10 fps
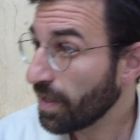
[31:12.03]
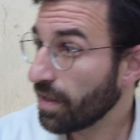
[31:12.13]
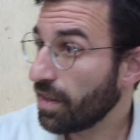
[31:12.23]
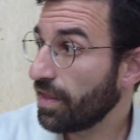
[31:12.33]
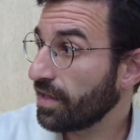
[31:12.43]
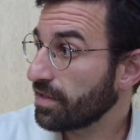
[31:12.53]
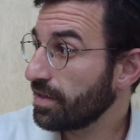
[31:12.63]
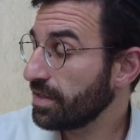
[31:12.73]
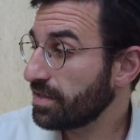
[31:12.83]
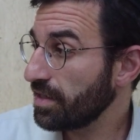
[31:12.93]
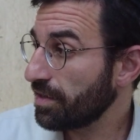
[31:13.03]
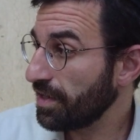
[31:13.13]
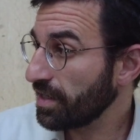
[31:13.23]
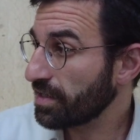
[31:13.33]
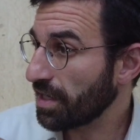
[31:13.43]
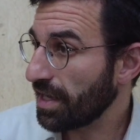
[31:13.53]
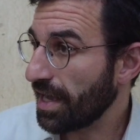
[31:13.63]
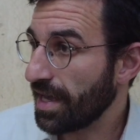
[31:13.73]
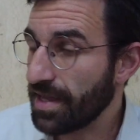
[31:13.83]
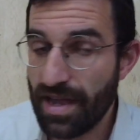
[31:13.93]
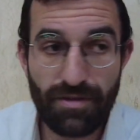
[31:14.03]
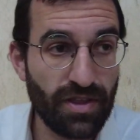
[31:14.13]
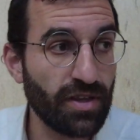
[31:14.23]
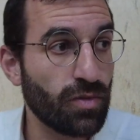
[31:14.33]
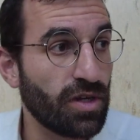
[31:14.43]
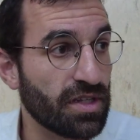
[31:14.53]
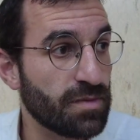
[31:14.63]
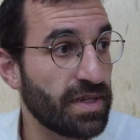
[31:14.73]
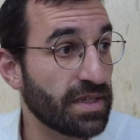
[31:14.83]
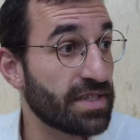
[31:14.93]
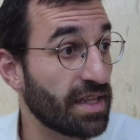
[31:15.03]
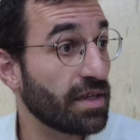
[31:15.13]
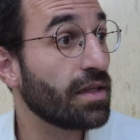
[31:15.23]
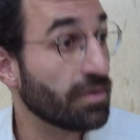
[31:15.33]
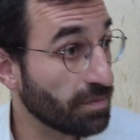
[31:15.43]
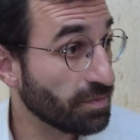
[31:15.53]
that they see things, everything in the world as being standing alone.